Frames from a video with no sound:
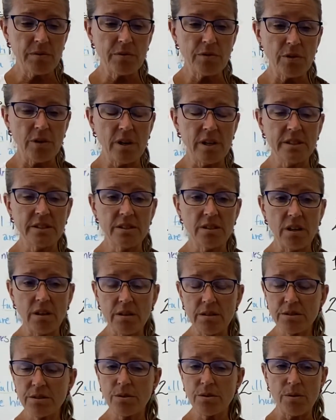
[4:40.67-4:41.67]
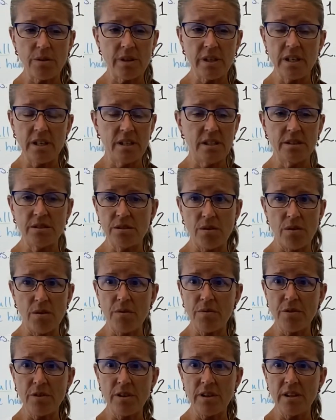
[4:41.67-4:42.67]
For adults or kids
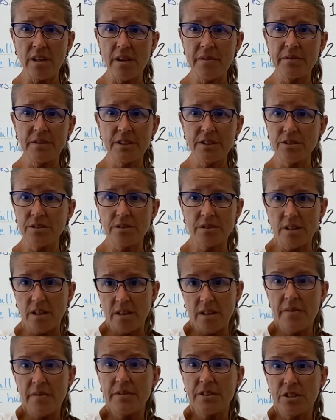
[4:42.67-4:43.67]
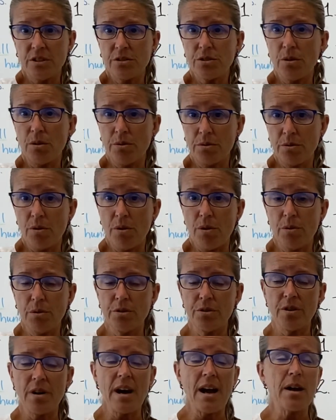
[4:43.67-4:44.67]
over 11 years old or
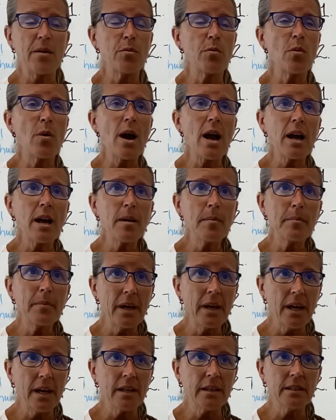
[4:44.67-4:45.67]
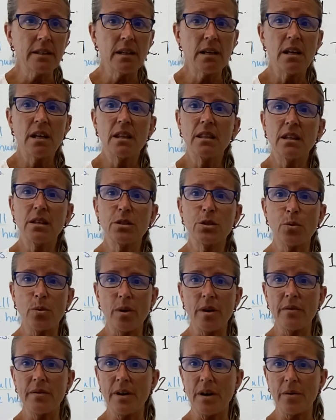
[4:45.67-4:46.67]
older, I recommend the
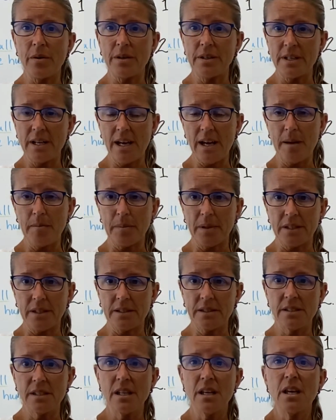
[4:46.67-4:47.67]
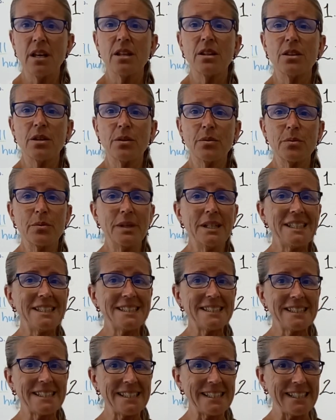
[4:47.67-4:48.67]
12-hour tablets. The
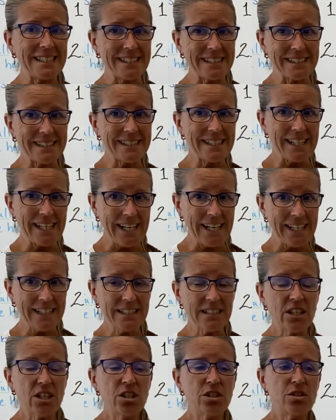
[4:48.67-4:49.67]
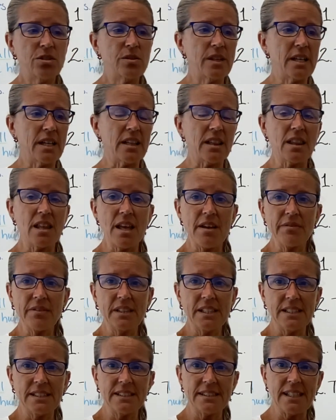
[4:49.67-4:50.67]
reason is that you get
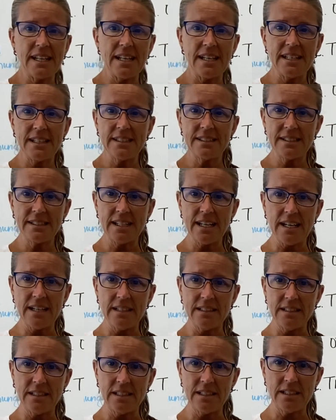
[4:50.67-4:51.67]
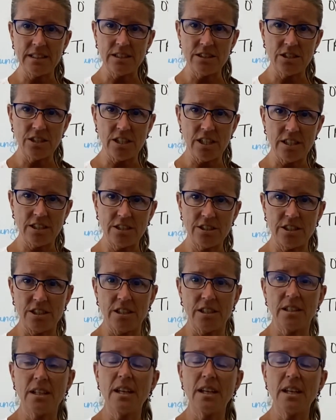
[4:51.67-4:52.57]
lovely steady state decongestion.